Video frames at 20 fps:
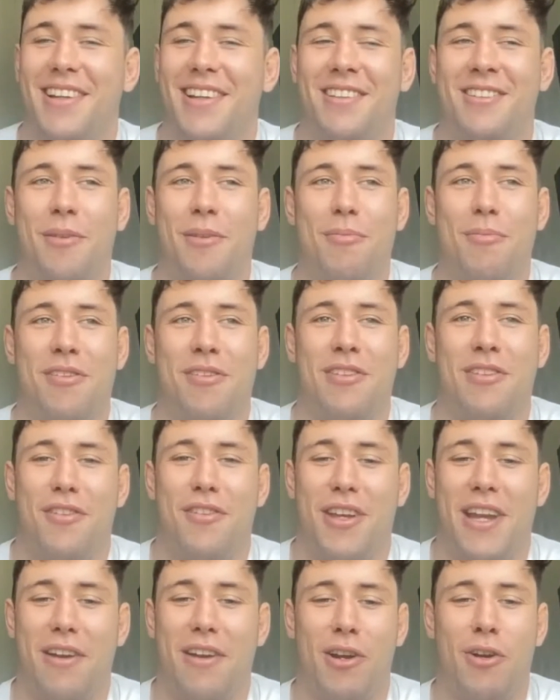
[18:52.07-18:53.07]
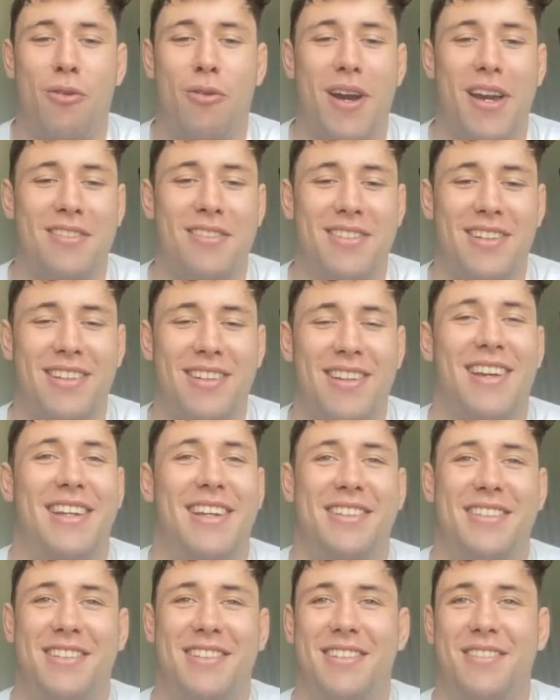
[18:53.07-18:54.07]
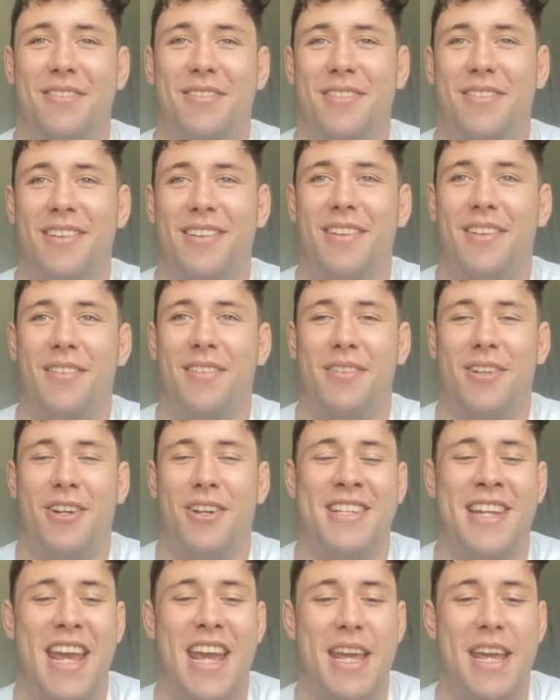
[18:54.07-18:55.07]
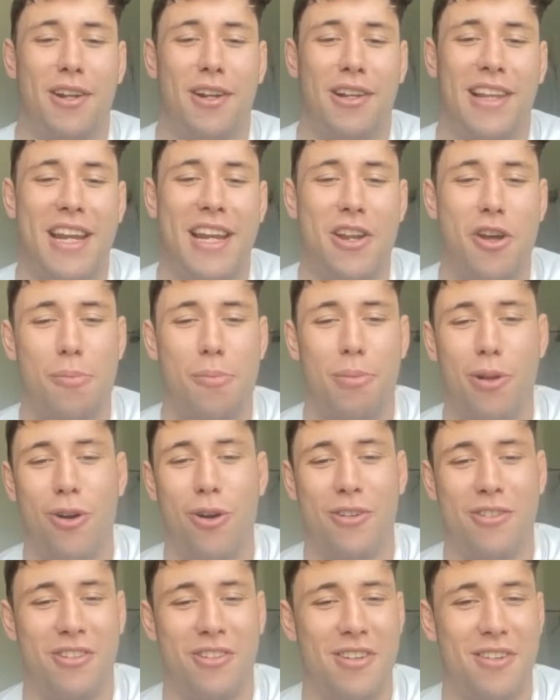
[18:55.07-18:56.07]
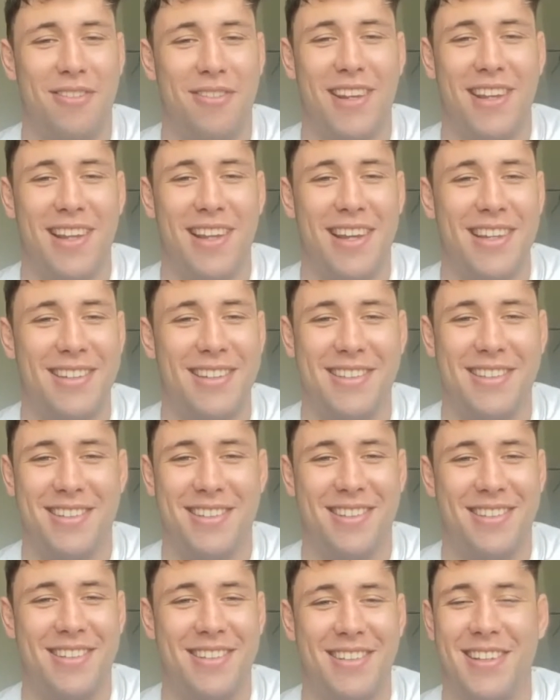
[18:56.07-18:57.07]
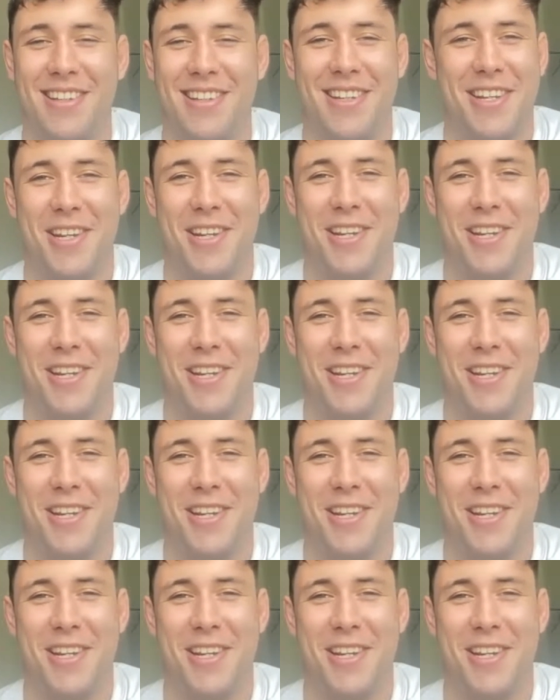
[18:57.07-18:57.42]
some of the stuff you get requested, like just your line out blocks or stuff like that. It's just, you